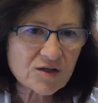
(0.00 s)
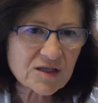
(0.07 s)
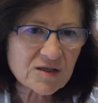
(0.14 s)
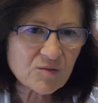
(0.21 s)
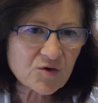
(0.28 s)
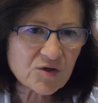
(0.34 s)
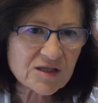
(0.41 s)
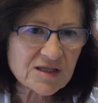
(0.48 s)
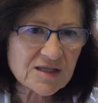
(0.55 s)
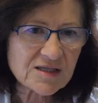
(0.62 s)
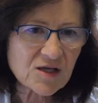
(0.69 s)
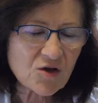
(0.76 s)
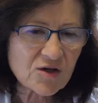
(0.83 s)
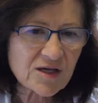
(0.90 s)

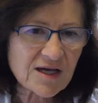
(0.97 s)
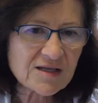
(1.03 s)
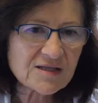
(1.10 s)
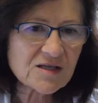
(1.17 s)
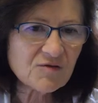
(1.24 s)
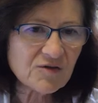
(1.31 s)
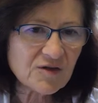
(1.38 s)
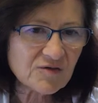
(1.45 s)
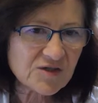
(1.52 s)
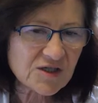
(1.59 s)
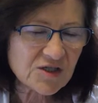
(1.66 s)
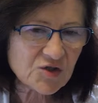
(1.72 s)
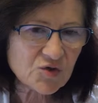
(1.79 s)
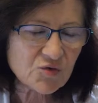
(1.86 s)
antibodies against
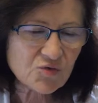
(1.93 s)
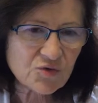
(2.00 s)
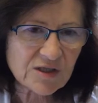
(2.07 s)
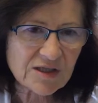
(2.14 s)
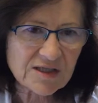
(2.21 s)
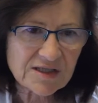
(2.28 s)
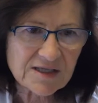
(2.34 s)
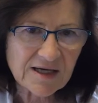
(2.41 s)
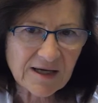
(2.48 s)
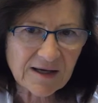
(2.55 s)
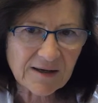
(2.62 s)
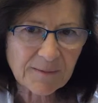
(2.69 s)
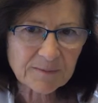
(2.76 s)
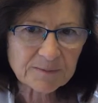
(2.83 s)
52
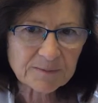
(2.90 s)
kDa.